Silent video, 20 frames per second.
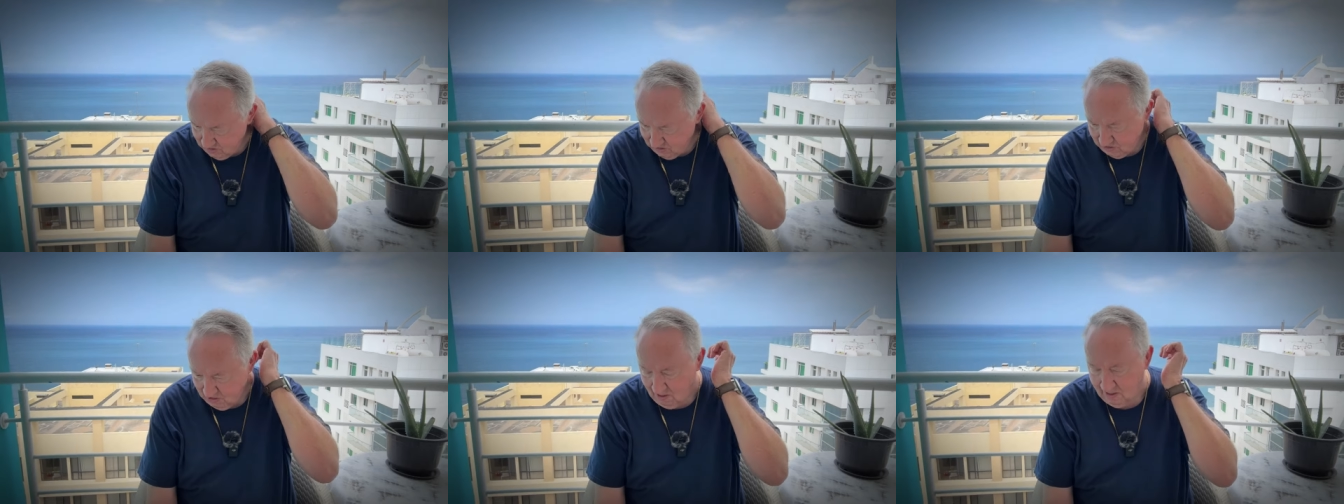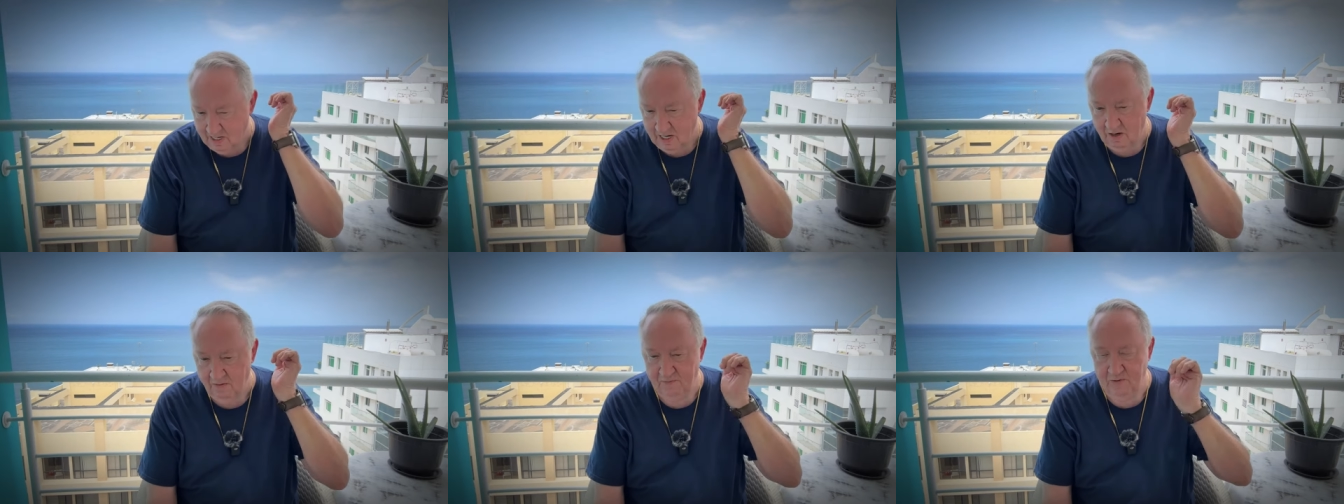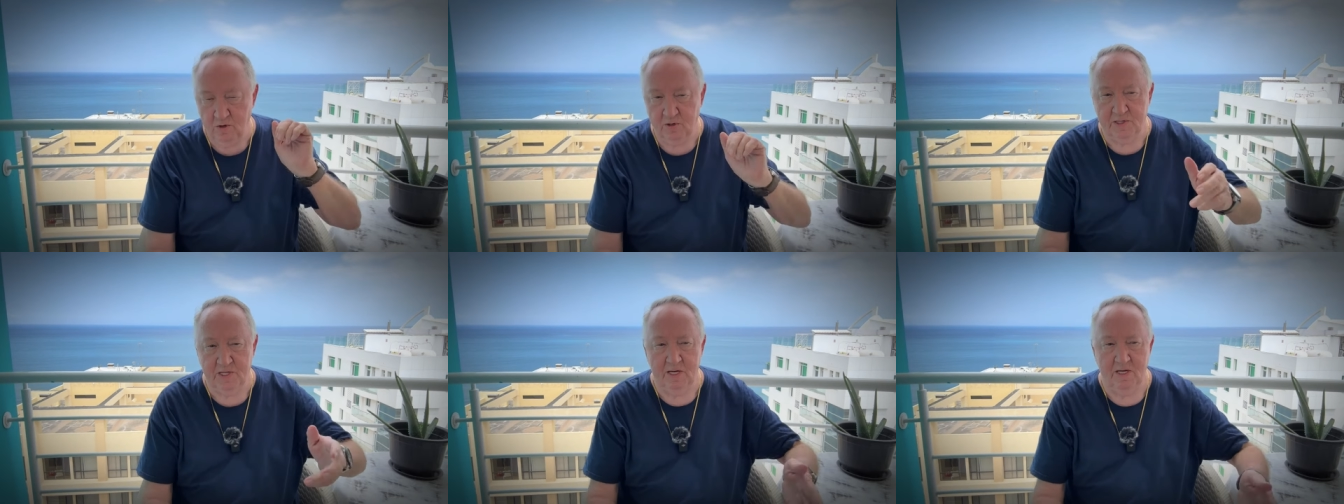So I got a
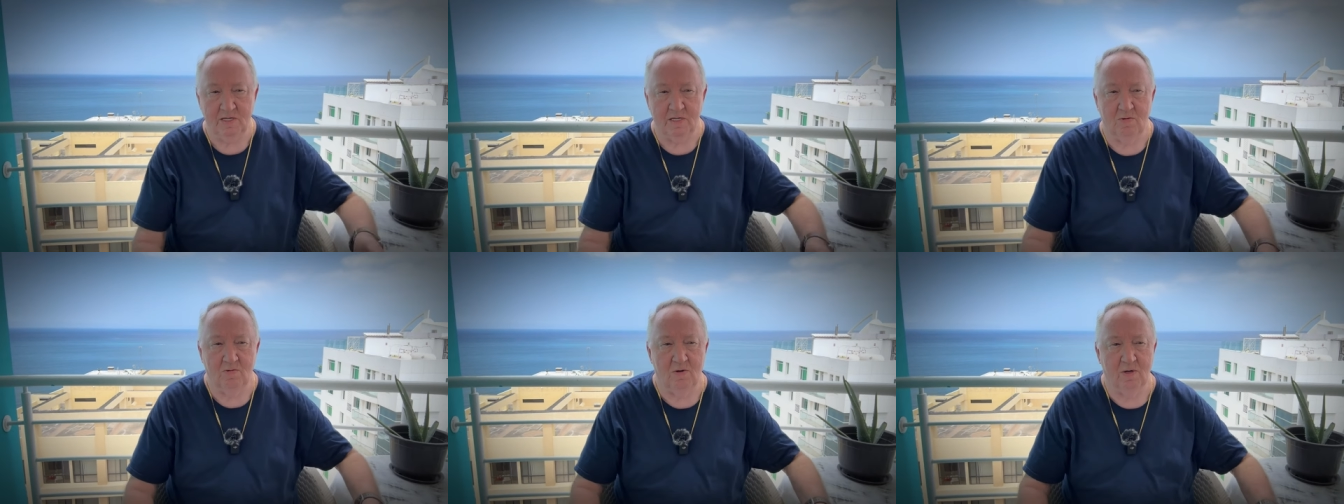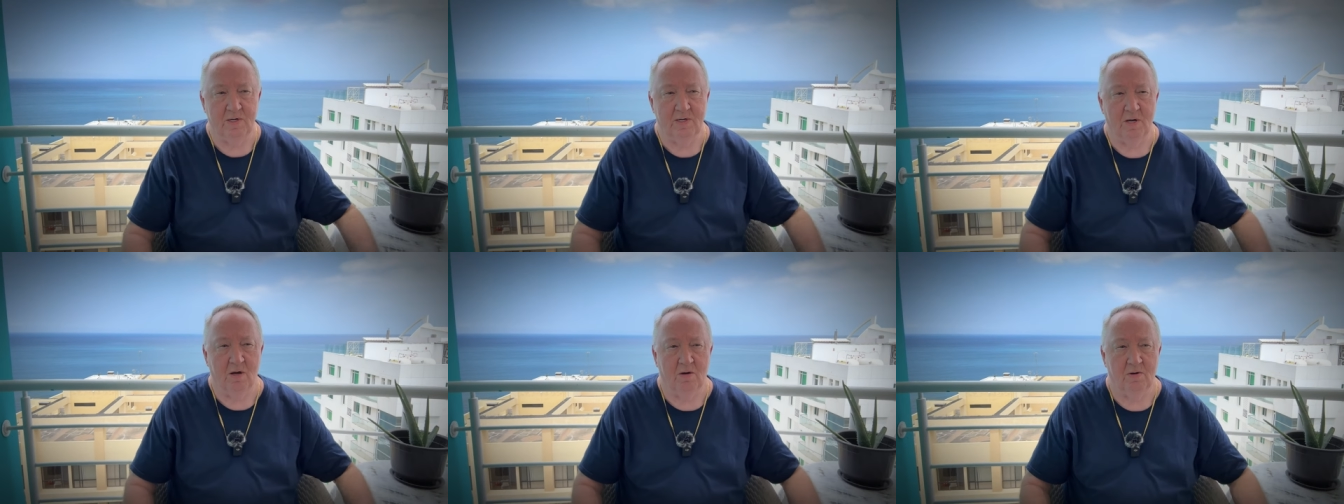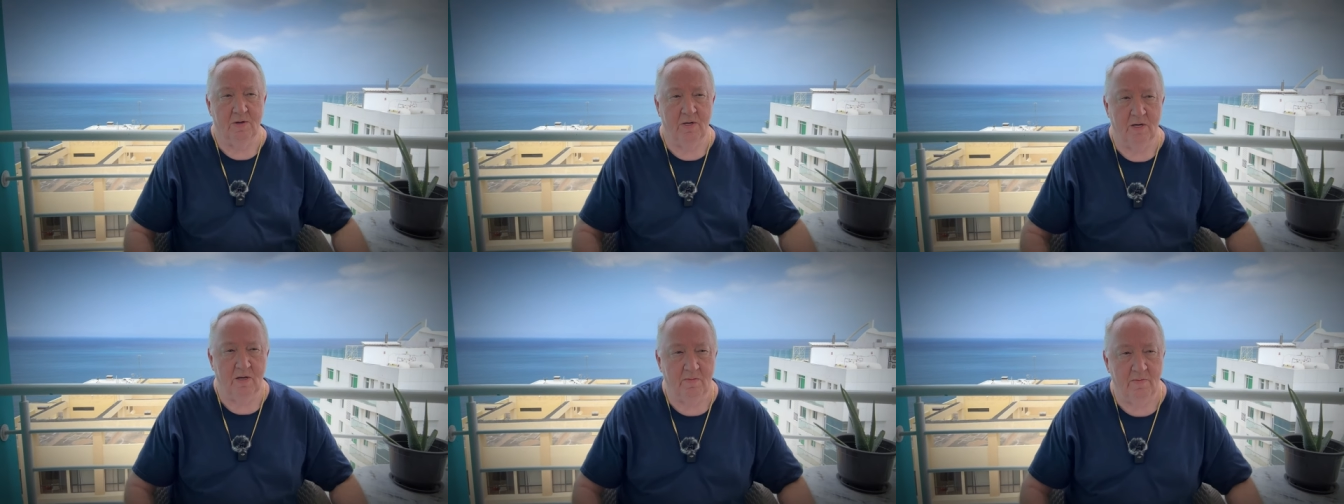few things I want to talk
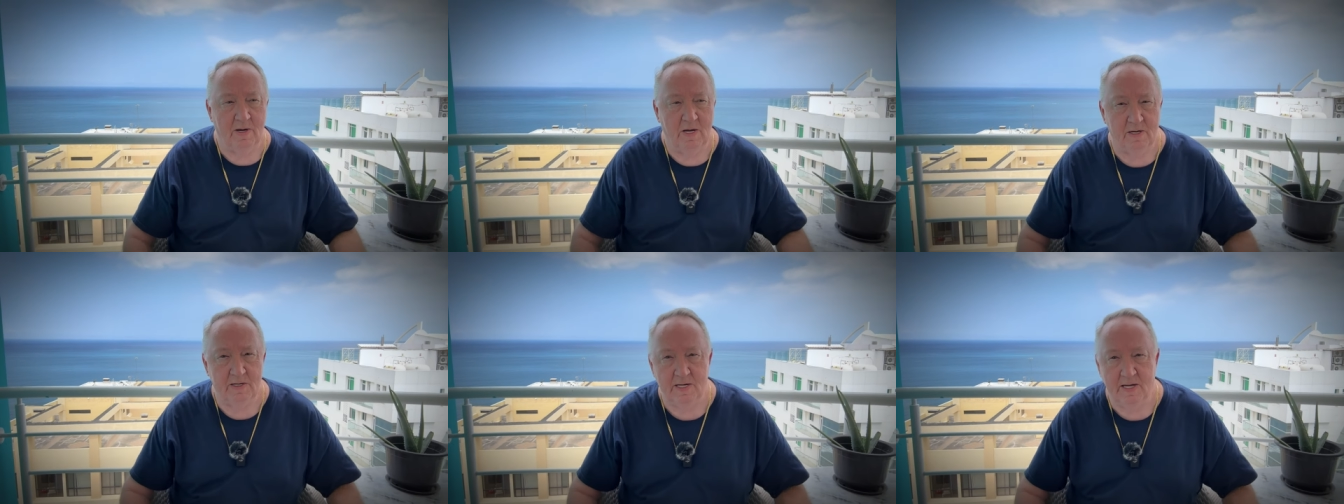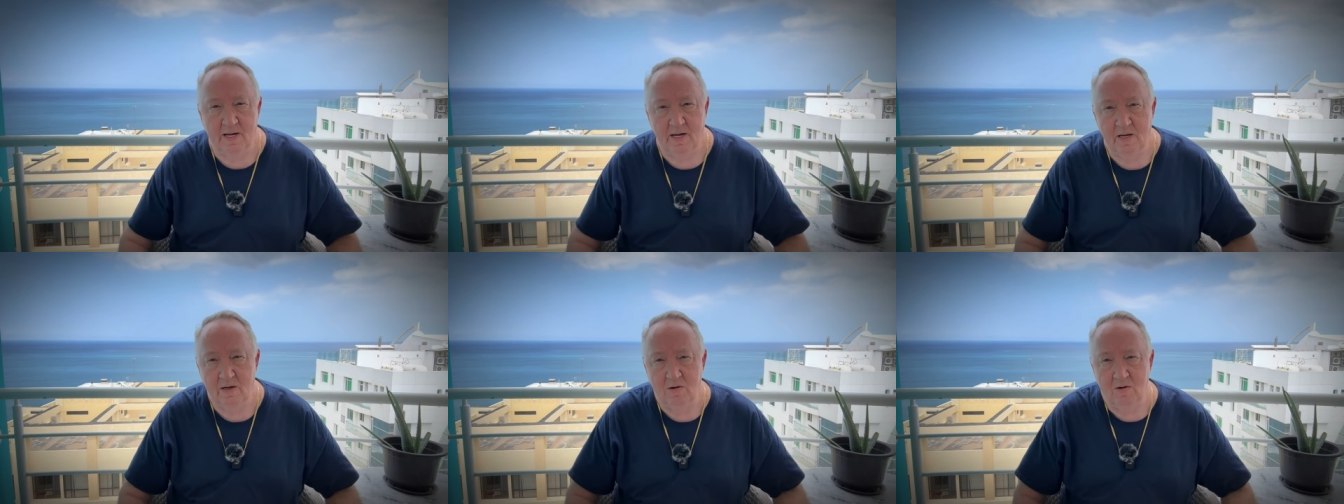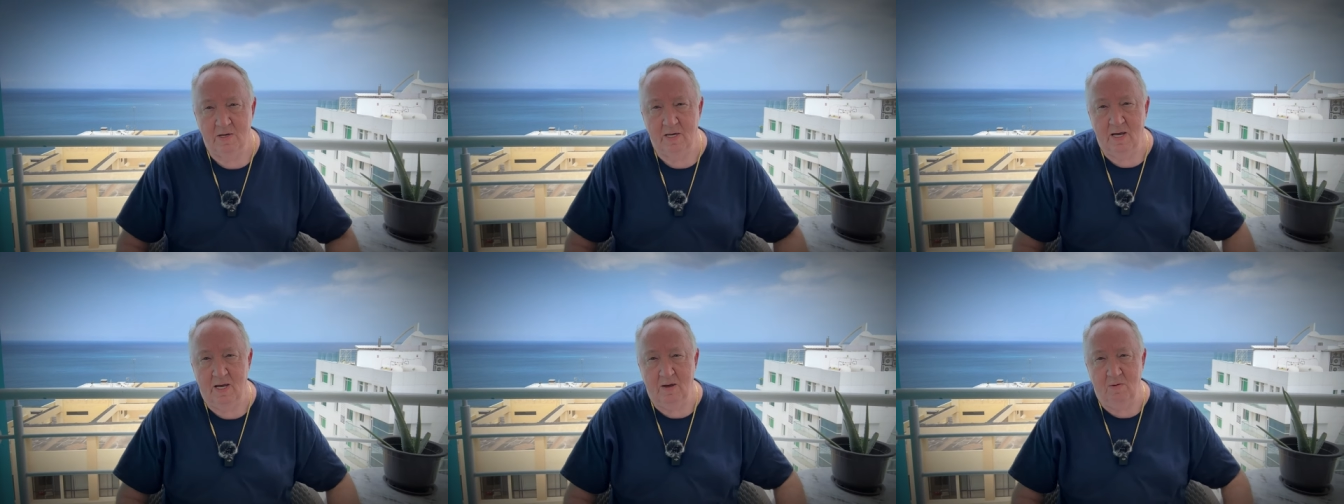to you about today,
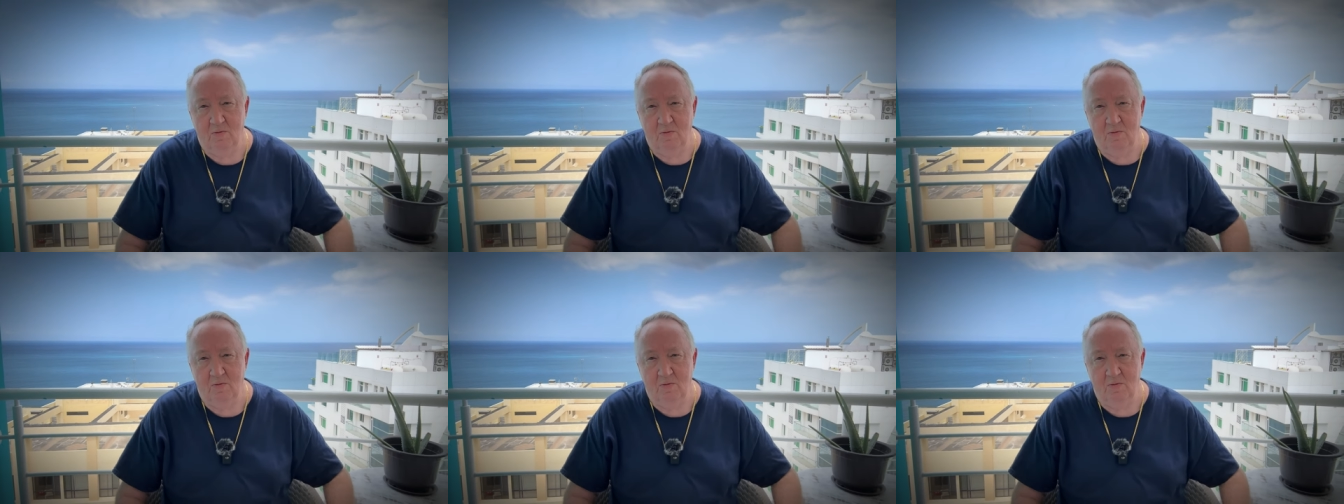okay?